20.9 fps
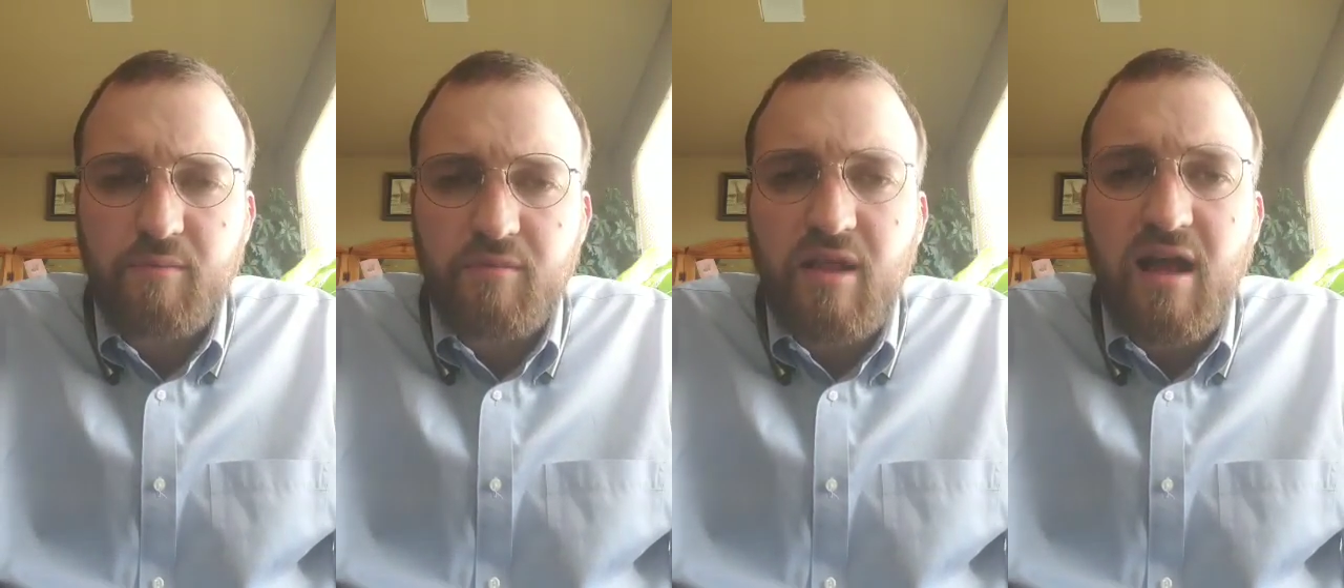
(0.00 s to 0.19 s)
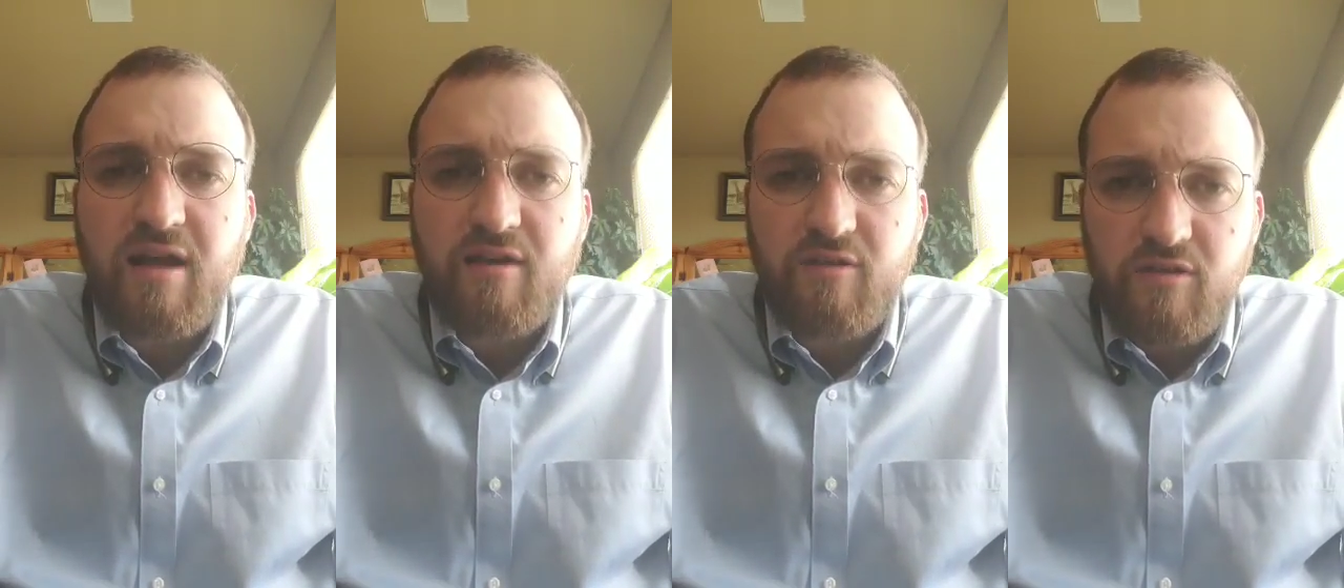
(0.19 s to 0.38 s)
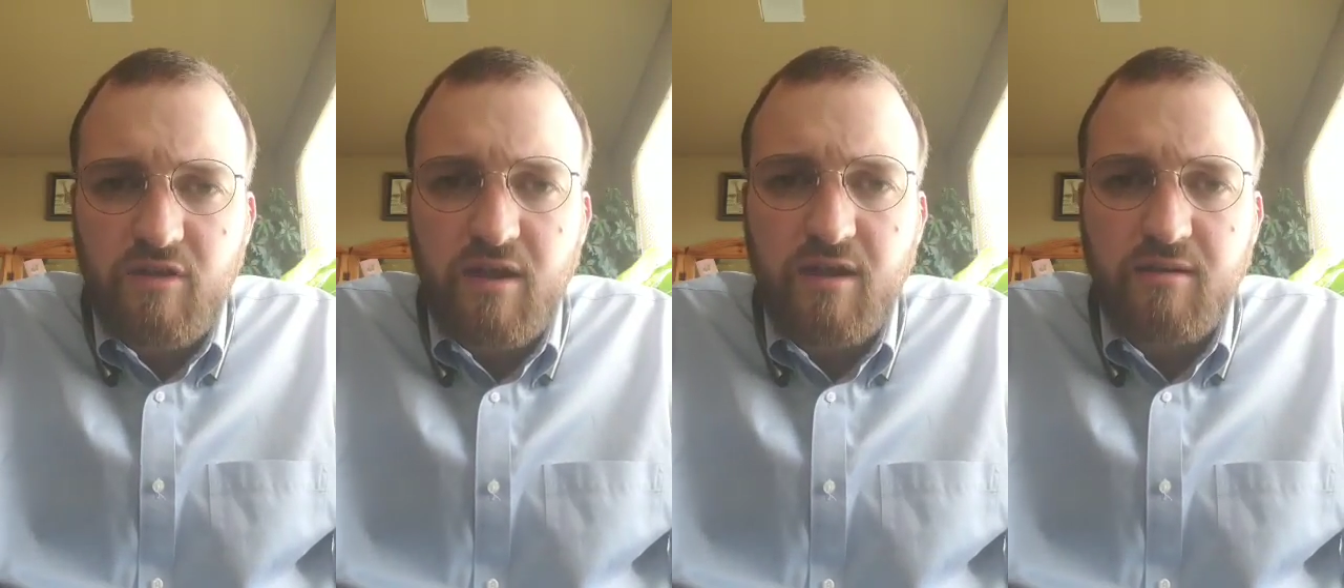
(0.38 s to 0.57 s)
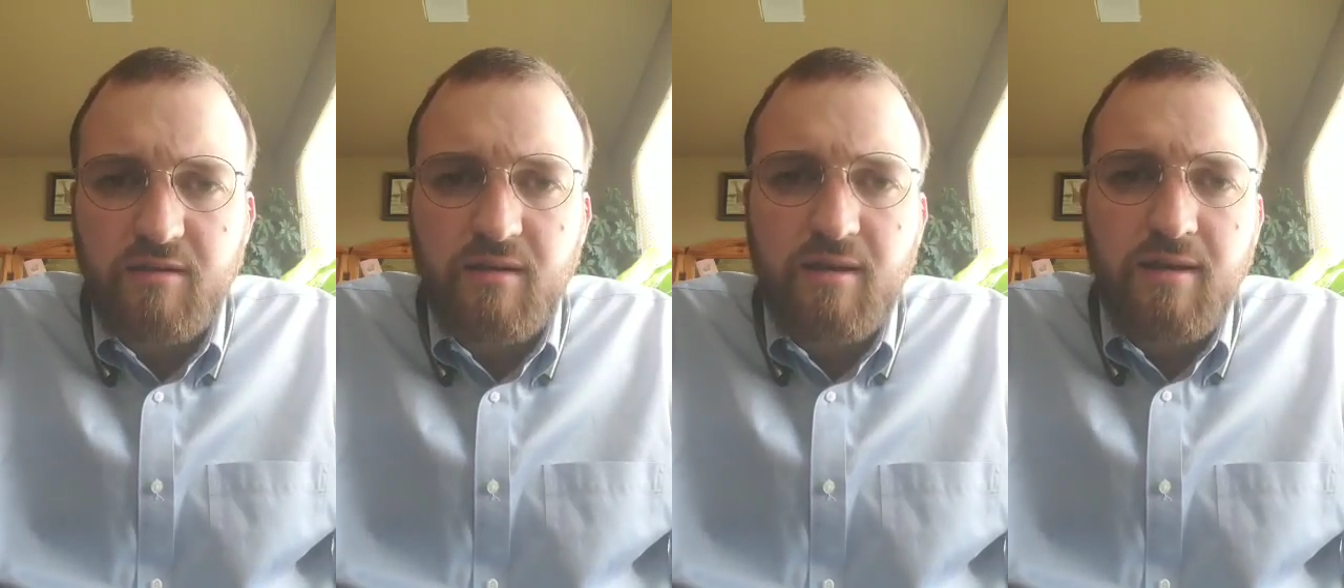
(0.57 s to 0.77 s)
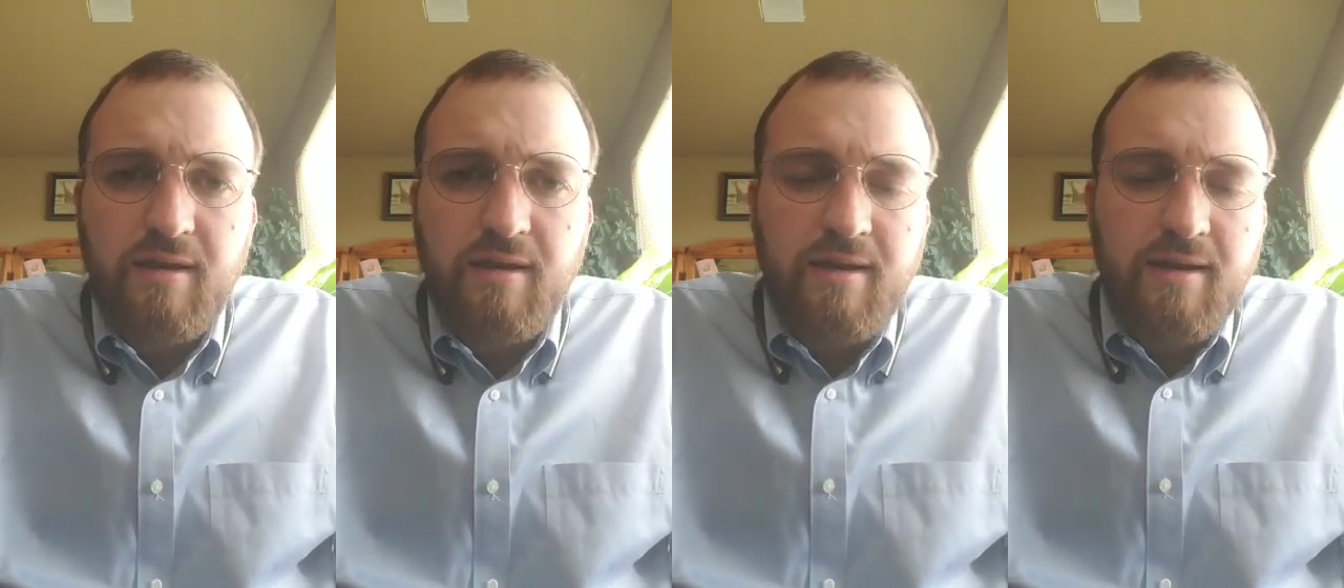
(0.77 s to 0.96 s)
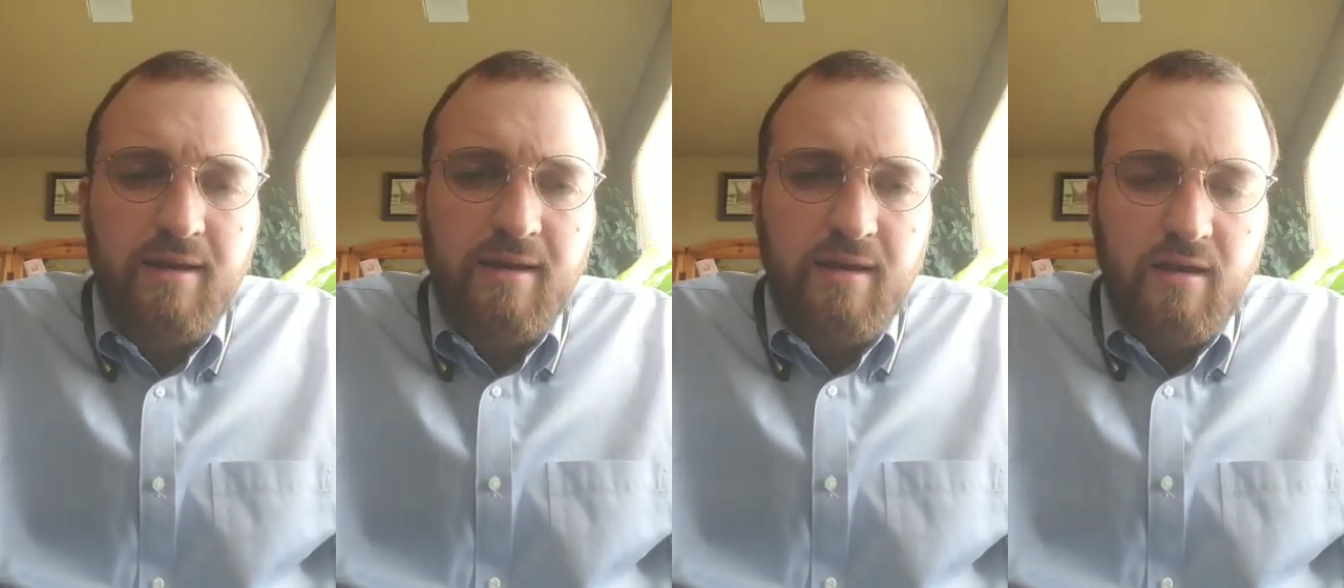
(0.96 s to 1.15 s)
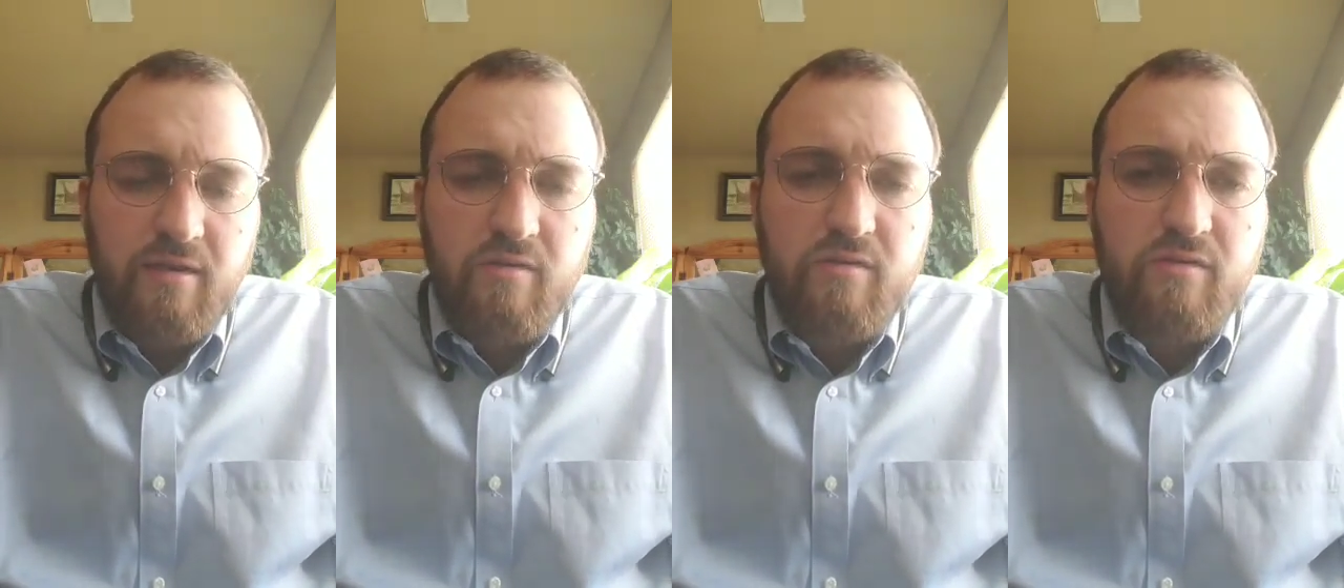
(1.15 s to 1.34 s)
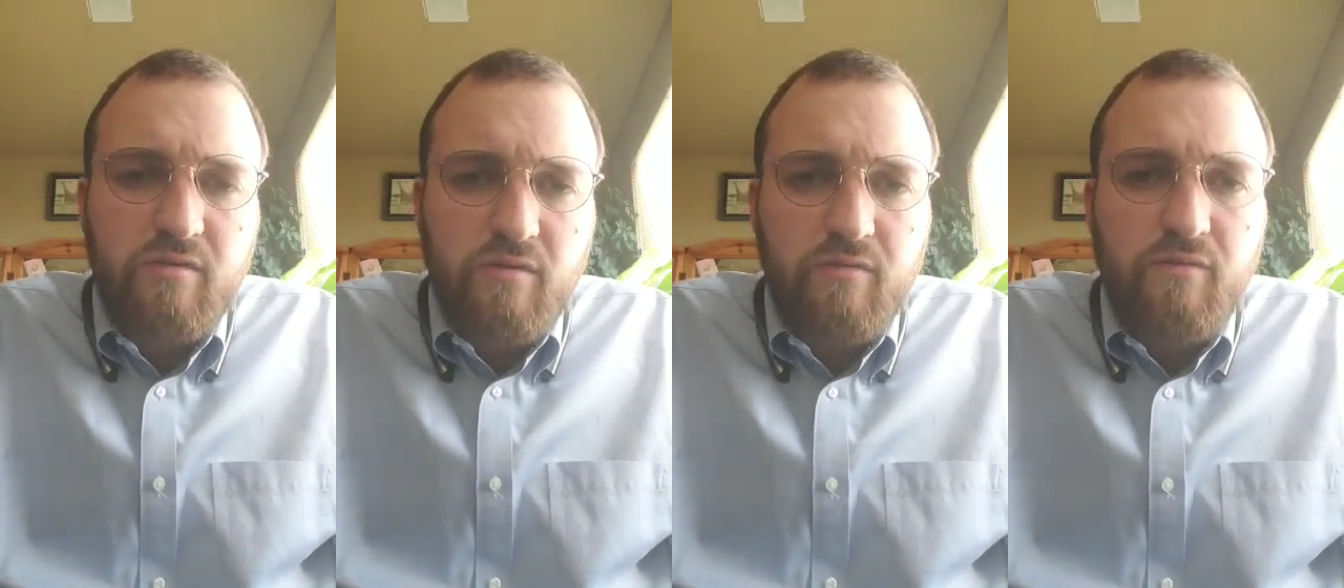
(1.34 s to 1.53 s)
blockchain,
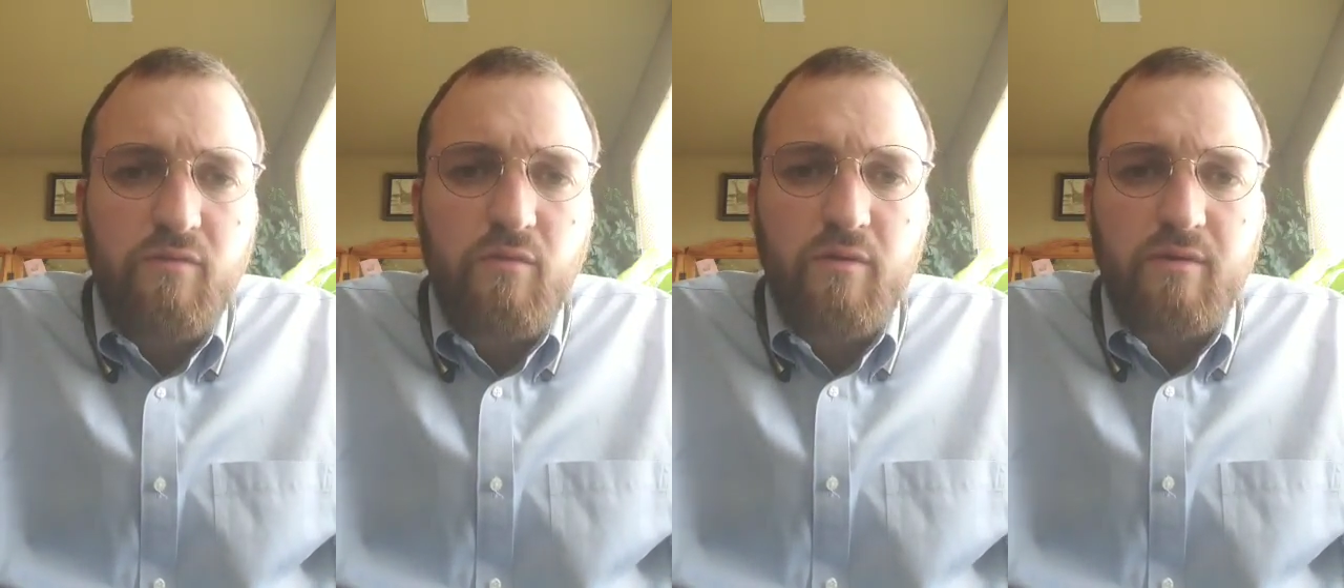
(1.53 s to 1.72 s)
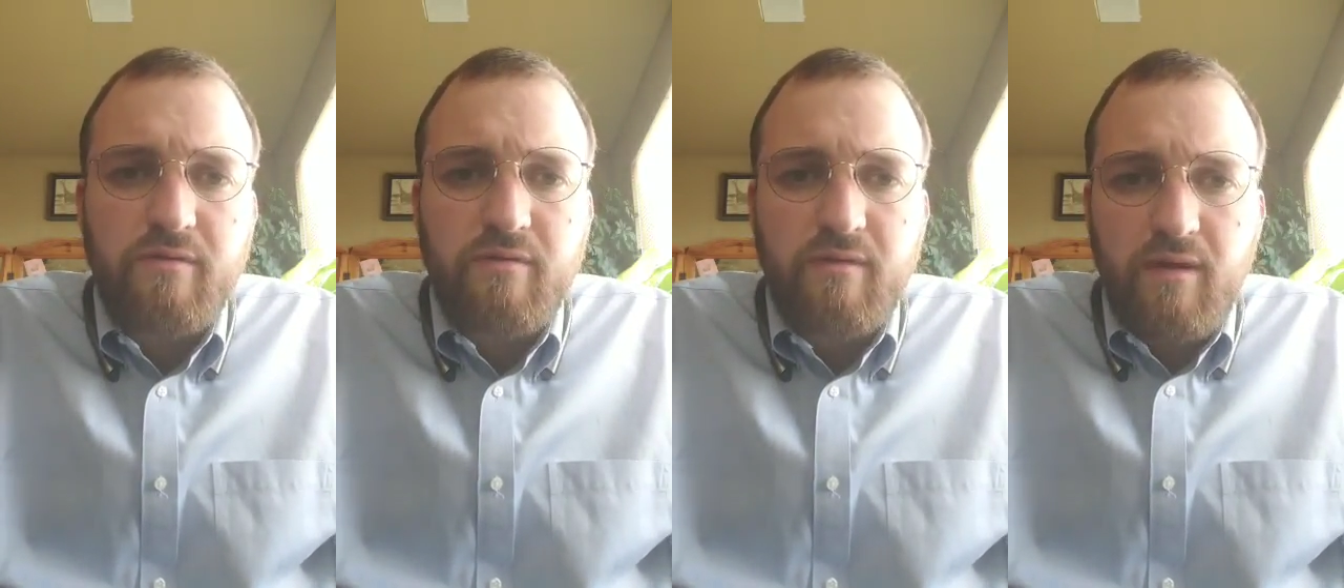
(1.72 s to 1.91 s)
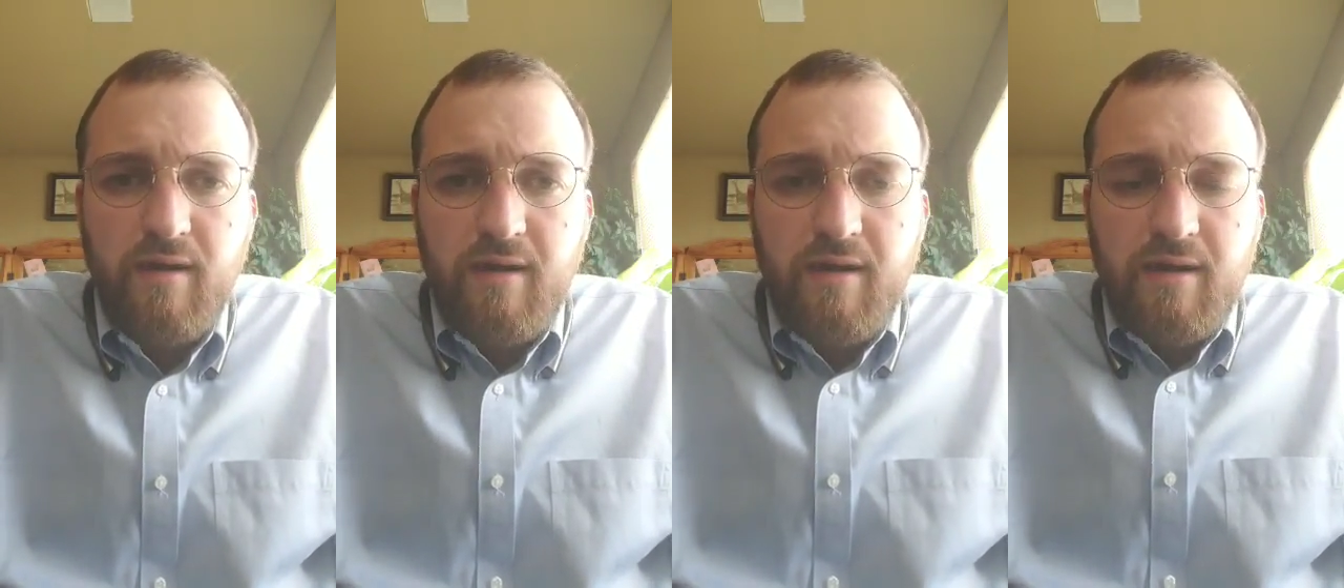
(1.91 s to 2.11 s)
and so forth.